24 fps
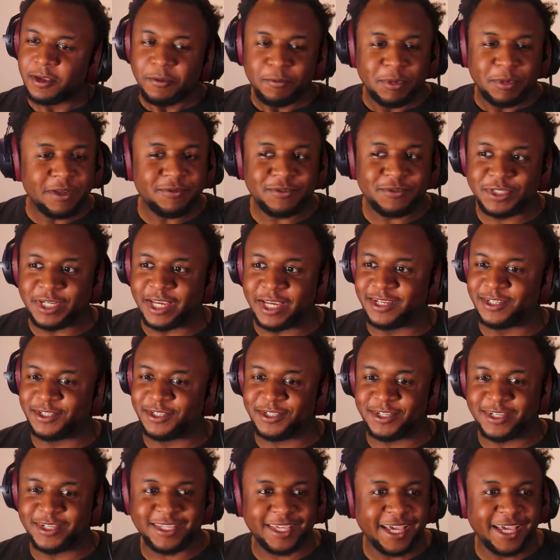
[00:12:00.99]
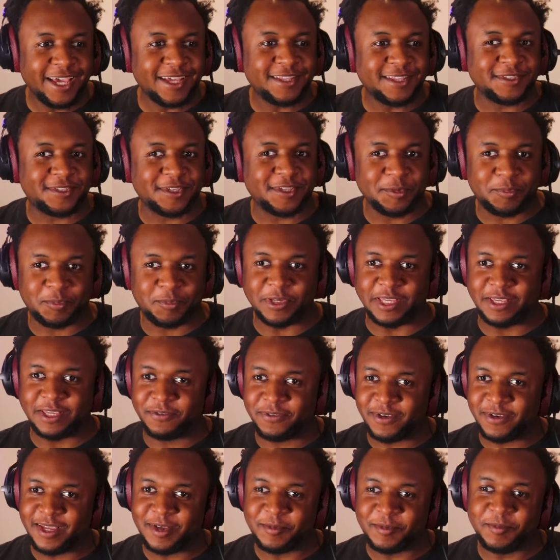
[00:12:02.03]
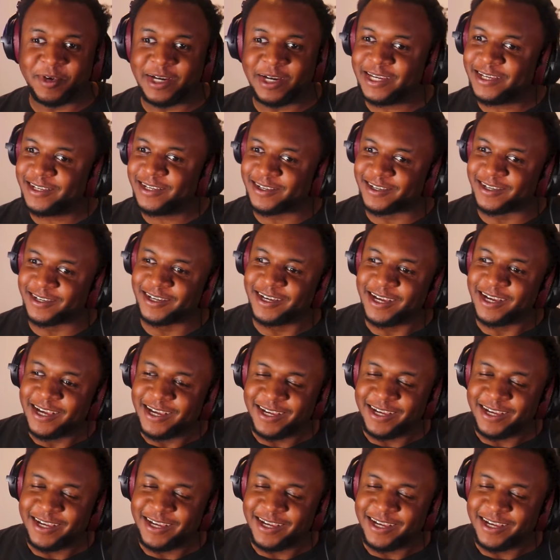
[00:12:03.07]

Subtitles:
We've changed again to B flat minor.